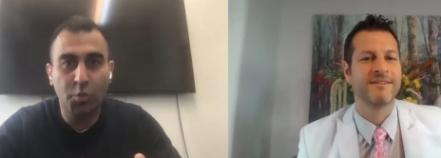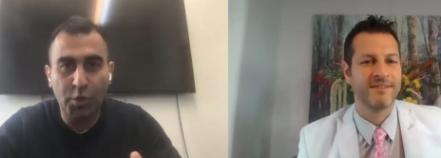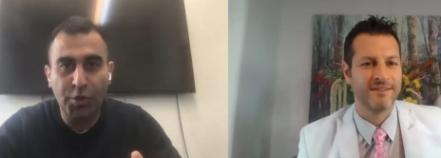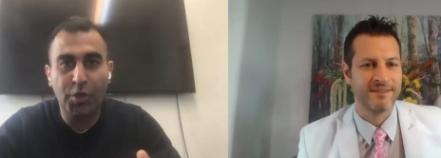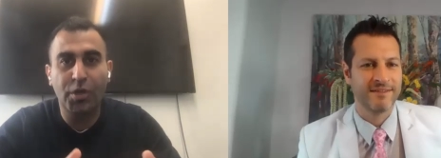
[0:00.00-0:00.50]

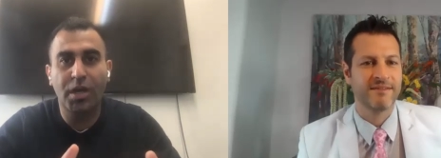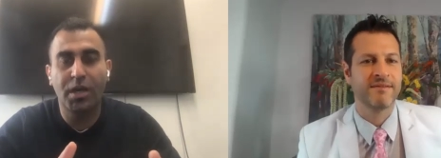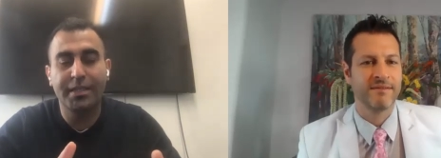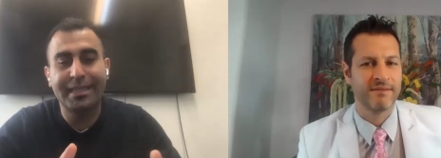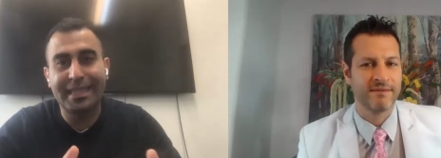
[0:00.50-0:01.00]
Speaker 1: Twitter,
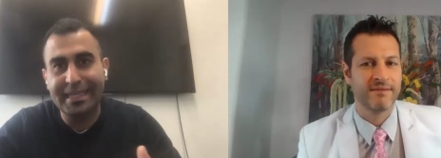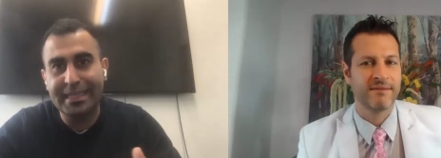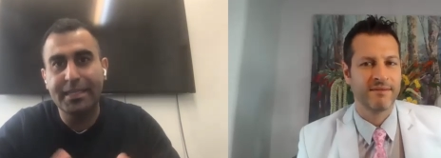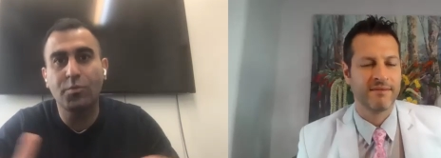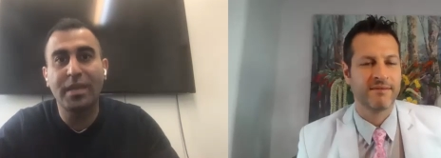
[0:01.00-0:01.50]
on
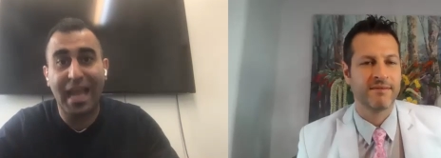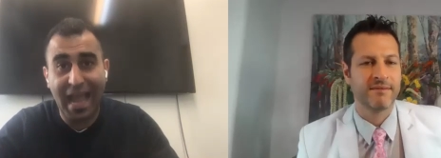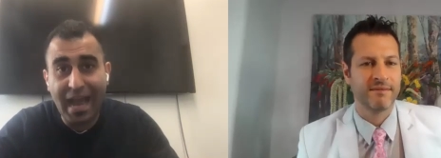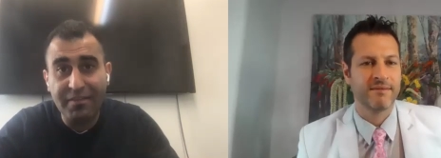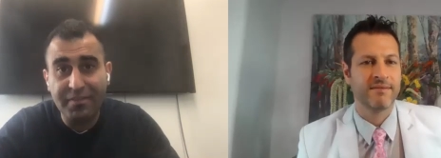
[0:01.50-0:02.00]
LinkedIn, we
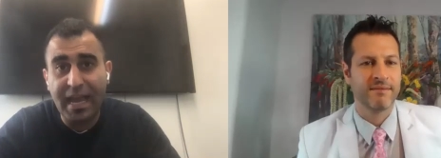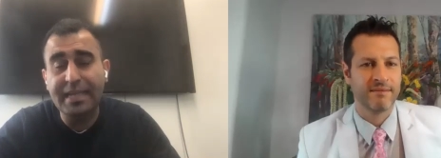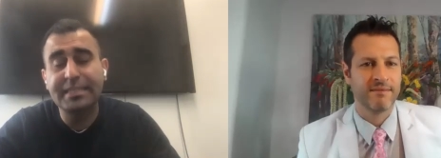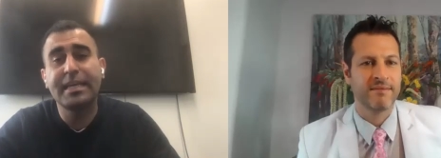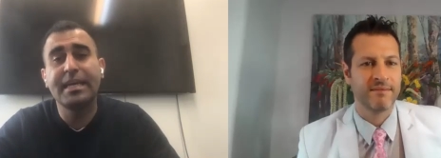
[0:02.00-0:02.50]
have
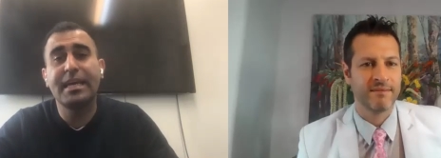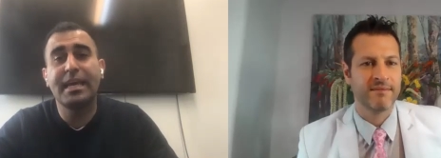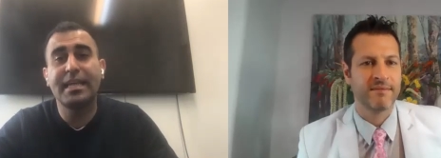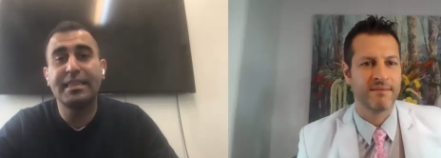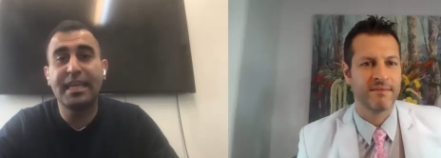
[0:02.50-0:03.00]
that.
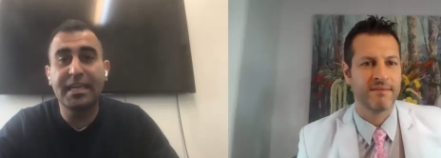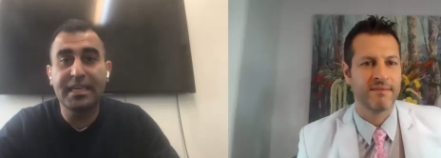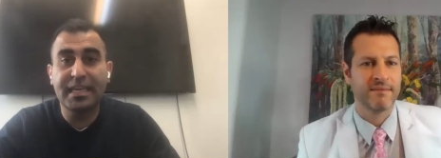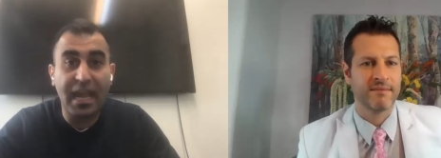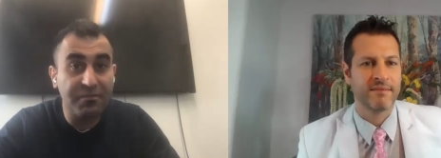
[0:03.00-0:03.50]
They
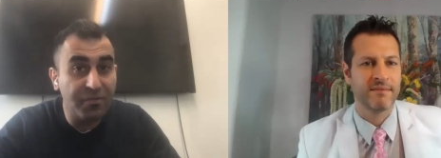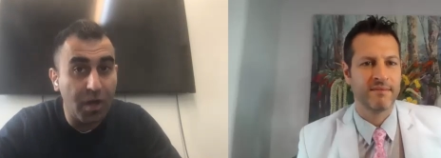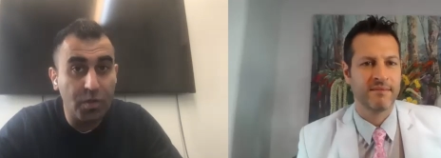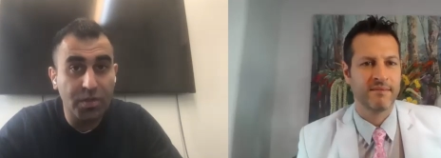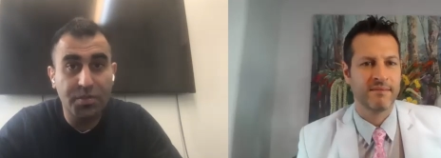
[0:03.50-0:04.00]
can
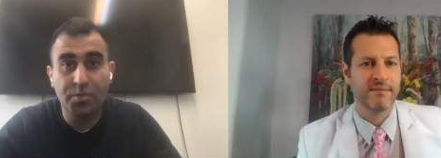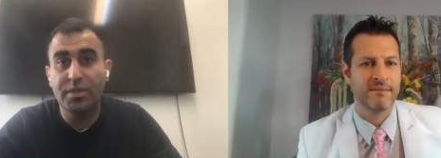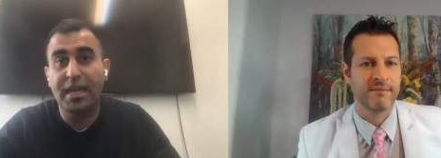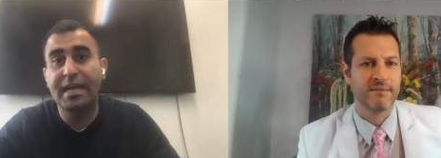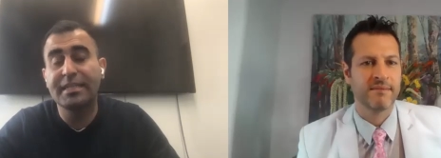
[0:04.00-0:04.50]
follow us through
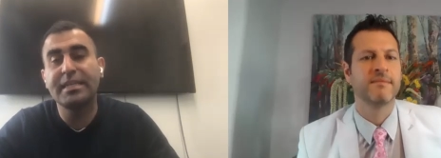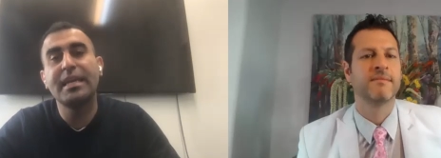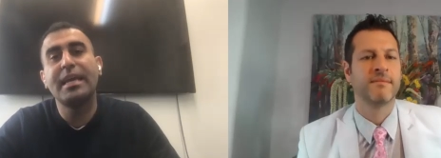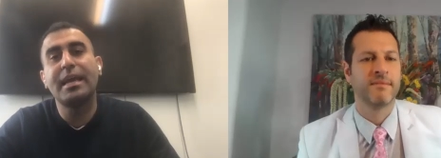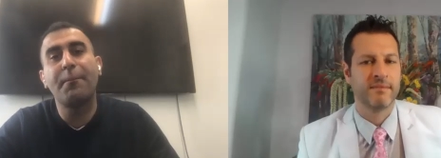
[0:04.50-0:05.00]
that.
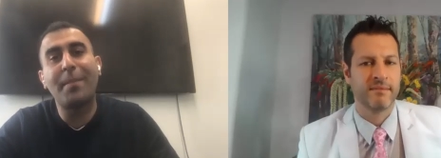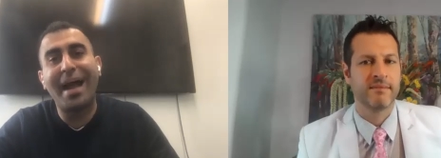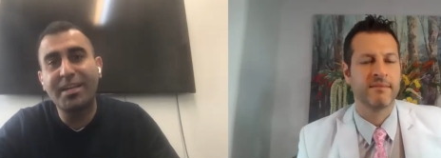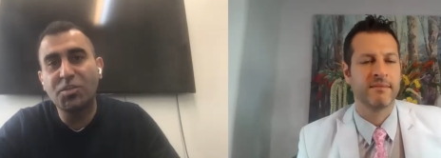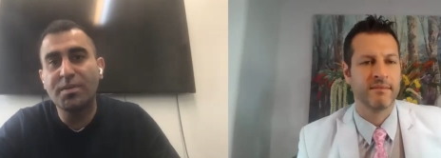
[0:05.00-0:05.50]

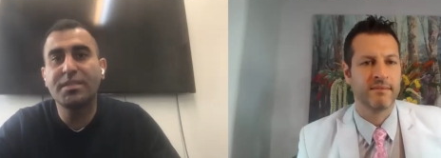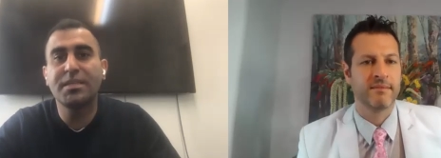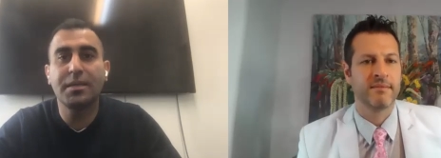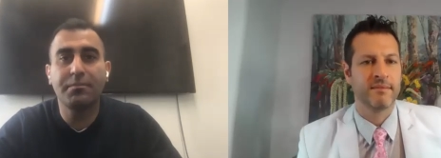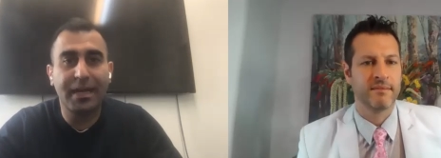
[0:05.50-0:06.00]
management
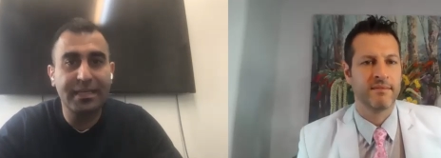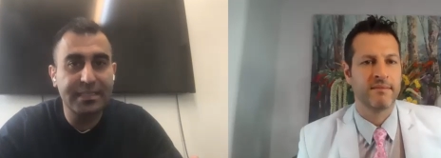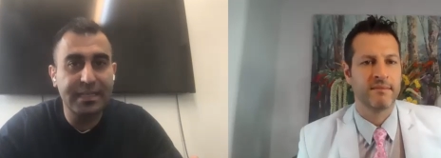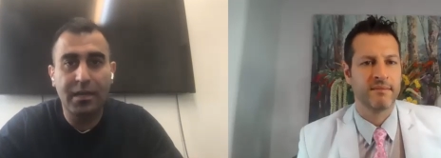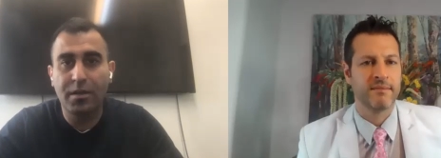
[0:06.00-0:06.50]
team,
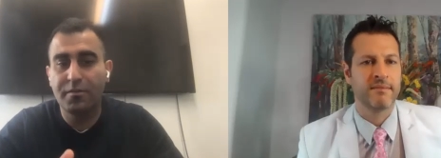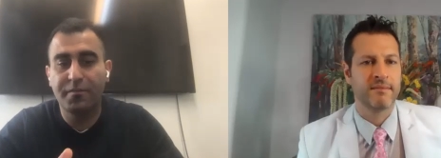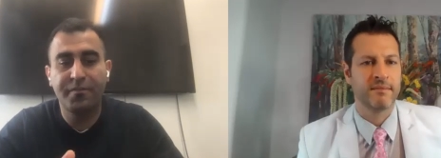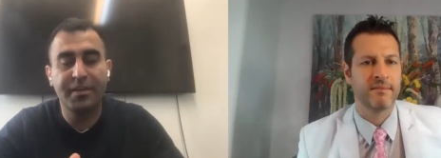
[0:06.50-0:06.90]
myself,